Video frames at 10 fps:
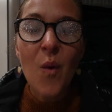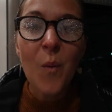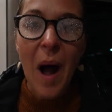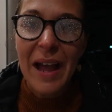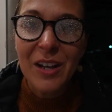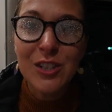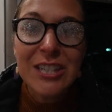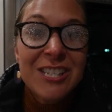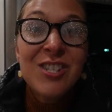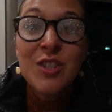the
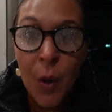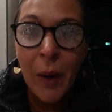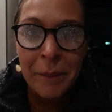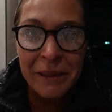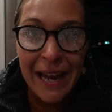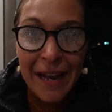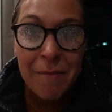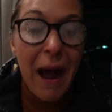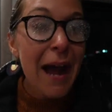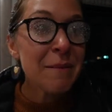wildest storm
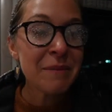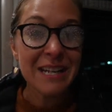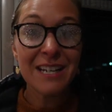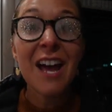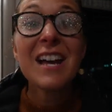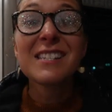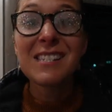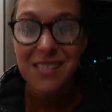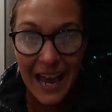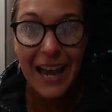came. I mean,
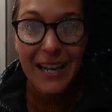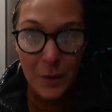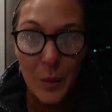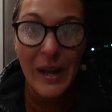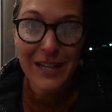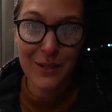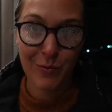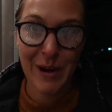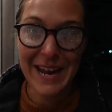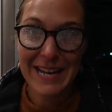sideways
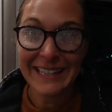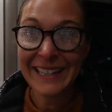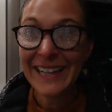rain.